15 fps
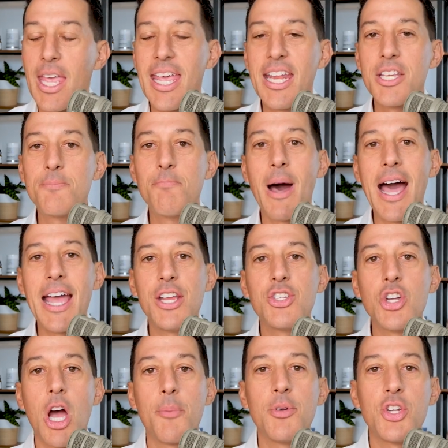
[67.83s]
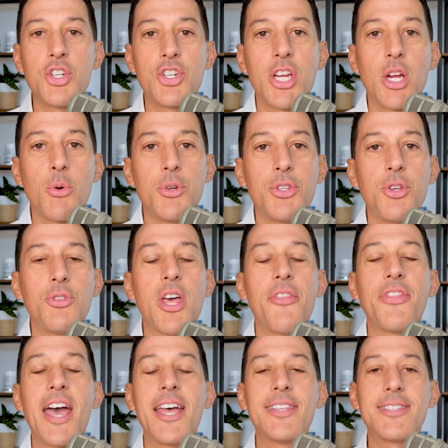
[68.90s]
It is my job to share with you
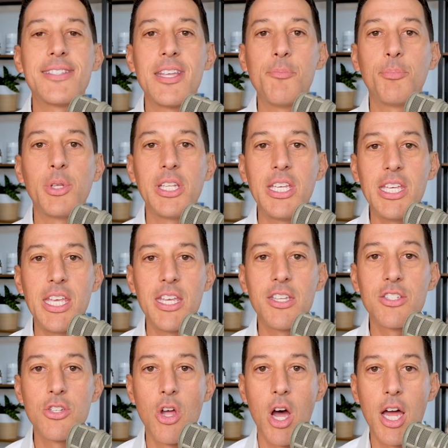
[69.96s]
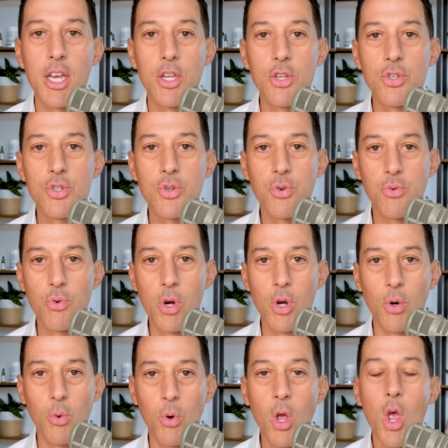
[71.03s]
that that simply is not
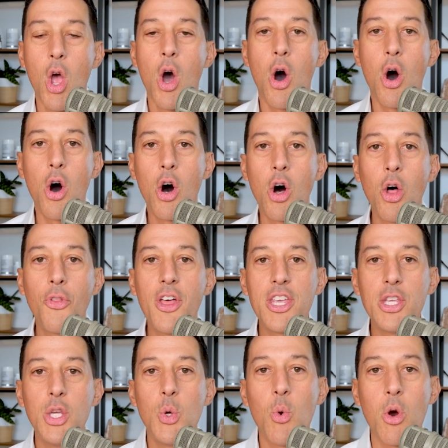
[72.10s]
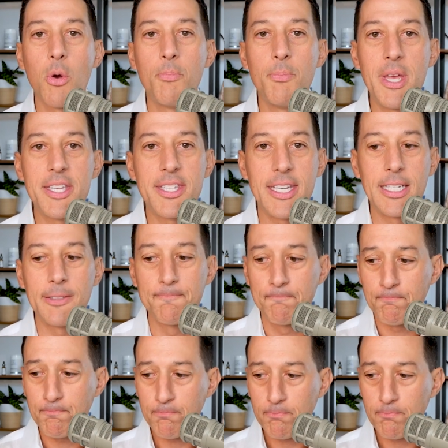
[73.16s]
true. All that you are missing